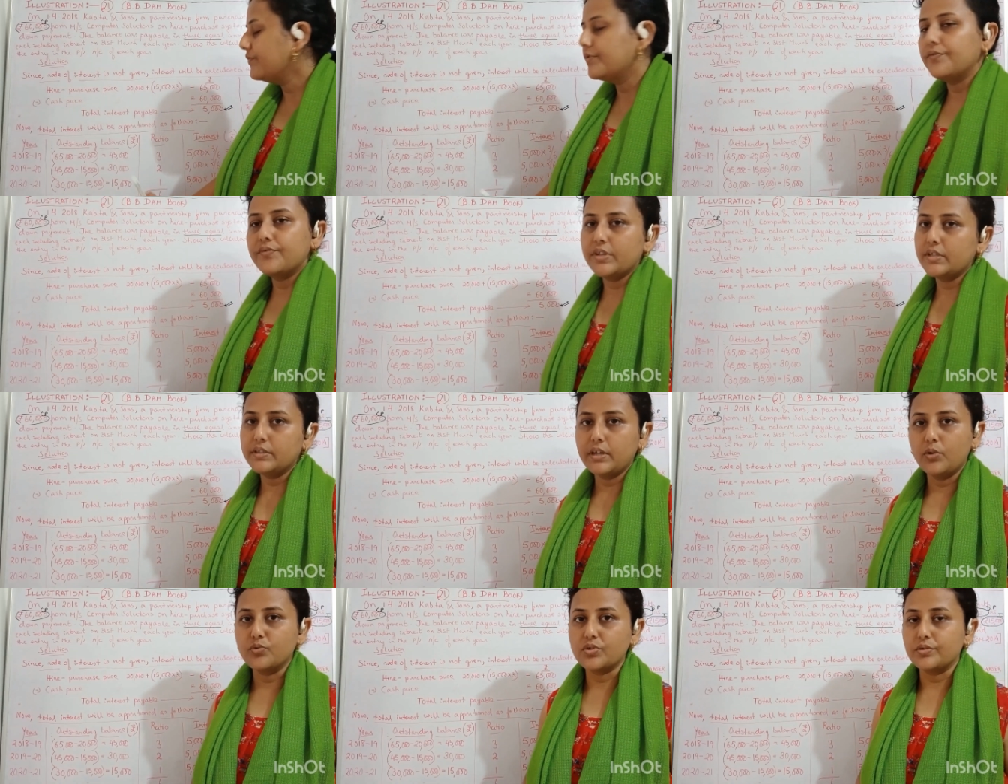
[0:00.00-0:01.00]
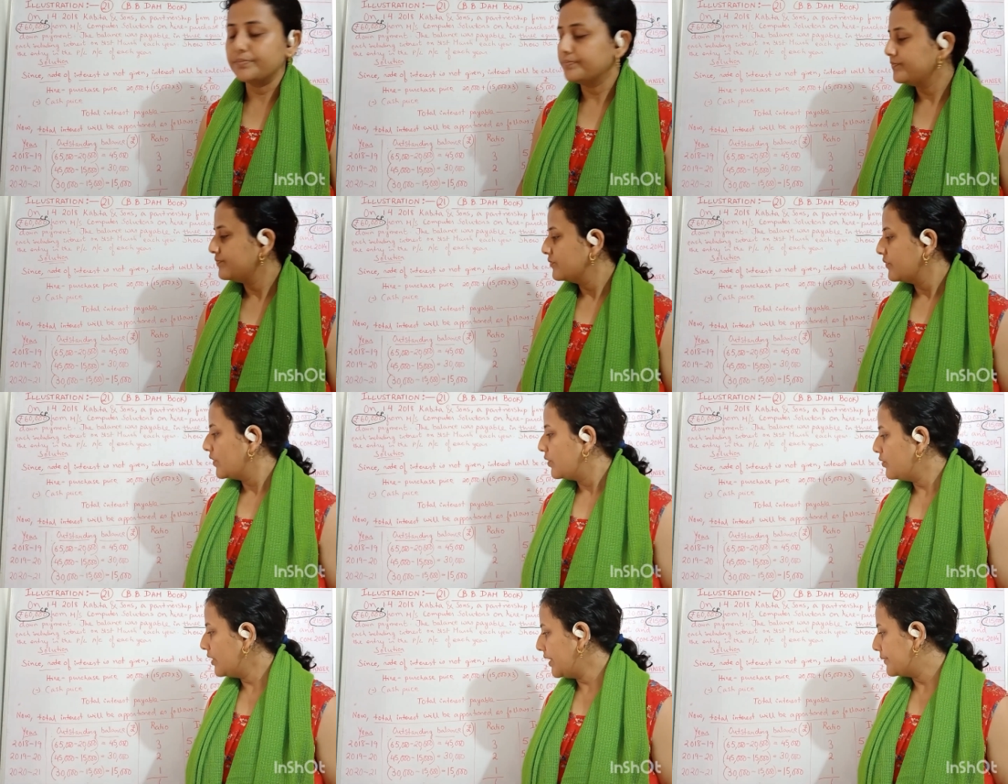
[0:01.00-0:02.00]
15,000.
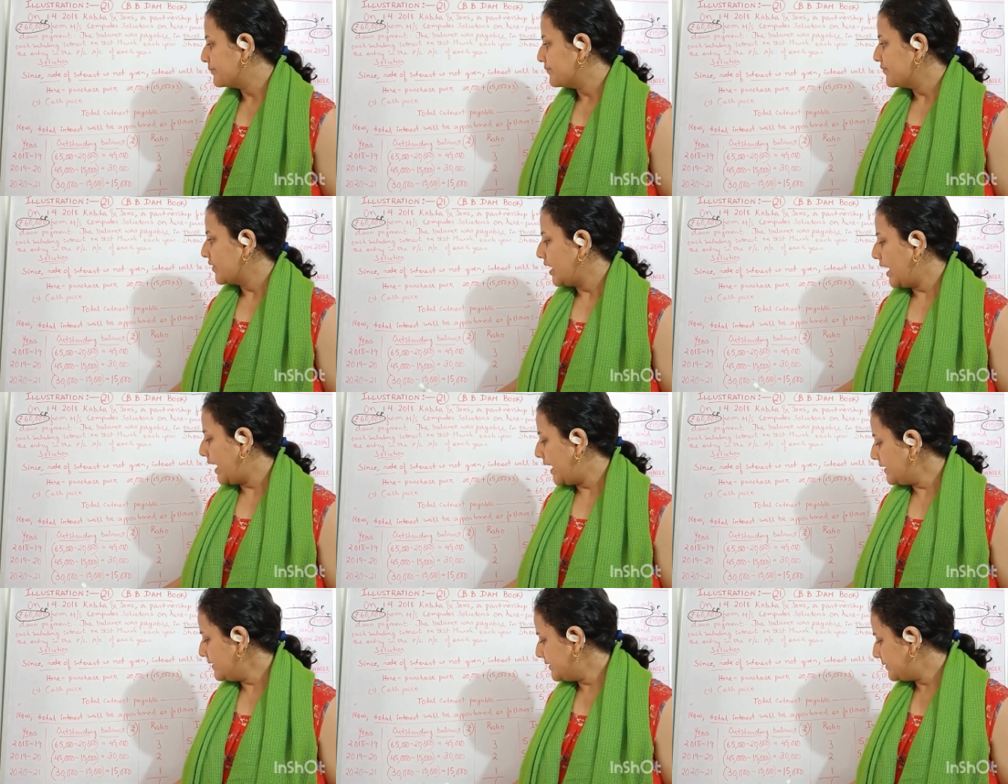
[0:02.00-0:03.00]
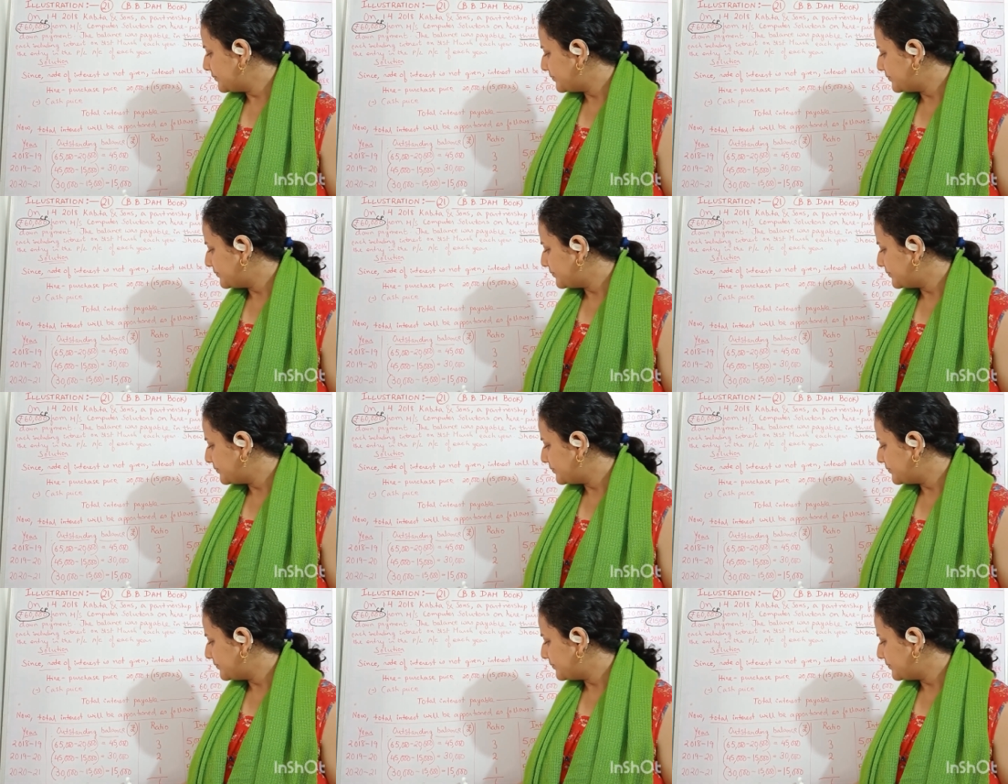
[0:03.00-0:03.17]
Okay, and